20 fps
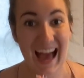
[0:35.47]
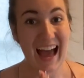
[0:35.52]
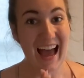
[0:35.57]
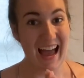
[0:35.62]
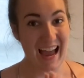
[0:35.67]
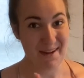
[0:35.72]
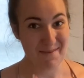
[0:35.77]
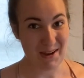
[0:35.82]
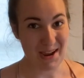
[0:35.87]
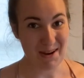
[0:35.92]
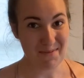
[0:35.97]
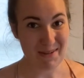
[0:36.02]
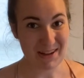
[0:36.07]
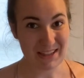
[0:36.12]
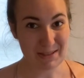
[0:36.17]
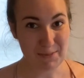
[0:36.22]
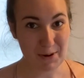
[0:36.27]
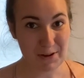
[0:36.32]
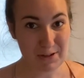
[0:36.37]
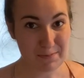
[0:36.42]
I'm 8 months
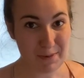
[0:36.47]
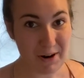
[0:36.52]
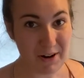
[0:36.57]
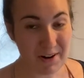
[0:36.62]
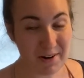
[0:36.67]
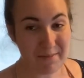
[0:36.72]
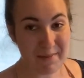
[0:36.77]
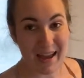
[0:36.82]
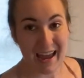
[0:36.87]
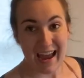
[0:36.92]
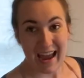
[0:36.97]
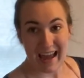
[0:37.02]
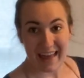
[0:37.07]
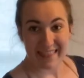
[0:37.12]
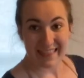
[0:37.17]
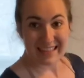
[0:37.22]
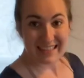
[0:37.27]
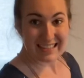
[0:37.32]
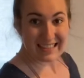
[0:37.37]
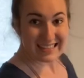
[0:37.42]
postpartum, and
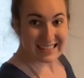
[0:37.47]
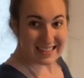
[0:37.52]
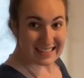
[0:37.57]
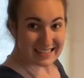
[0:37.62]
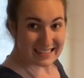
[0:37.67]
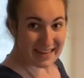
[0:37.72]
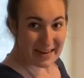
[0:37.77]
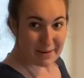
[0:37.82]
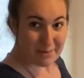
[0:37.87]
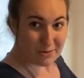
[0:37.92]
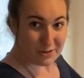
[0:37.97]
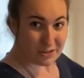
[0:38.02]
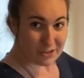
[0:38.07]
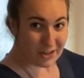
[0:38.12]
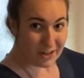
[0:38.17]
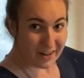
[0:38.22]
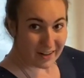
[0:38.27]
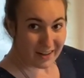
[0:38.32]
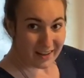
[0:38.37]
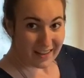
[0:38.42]
this is the same
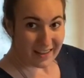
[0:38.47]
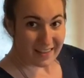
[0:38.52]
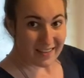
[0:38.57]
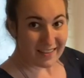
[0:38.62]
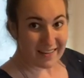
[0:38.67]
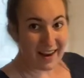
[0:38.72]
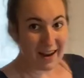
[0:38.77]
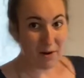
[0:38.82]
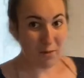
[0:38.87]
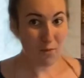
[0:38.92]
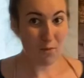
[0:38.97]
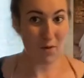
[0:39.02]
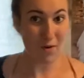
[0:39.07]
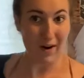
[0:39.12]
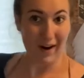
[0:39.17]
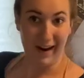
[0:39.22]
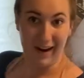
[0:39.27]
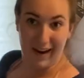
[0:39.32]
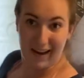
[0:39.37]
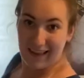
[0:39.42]
shirt that I
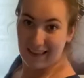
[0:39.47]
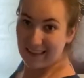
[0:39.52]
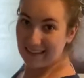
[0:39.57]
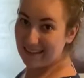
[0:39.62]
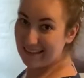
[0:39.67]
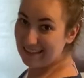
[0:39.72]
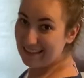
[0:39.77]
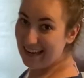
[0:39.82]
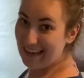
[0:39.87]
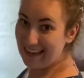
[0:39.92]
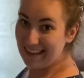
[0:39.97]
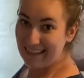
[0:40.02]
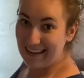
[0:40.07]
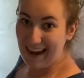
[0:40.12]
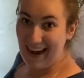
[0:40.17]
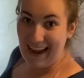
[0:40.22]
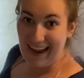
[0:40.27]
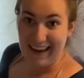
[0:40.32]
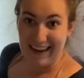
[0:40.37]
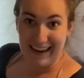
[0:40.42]
wore the day that
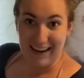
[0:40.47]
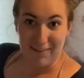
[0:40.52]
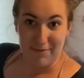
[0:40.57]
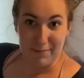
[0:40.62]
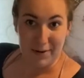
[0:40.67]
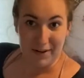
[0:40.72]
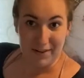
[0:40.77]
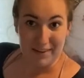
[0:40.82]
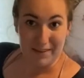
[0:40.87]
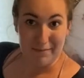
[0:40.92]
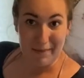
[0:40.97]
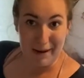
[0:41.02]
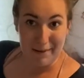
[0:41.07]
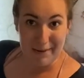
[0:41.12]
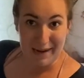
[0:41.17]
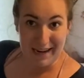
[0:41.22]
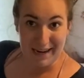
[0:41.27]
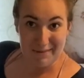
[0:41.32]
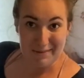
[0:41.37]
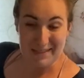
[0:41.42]
I gave birth to my
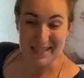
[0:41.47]
babes.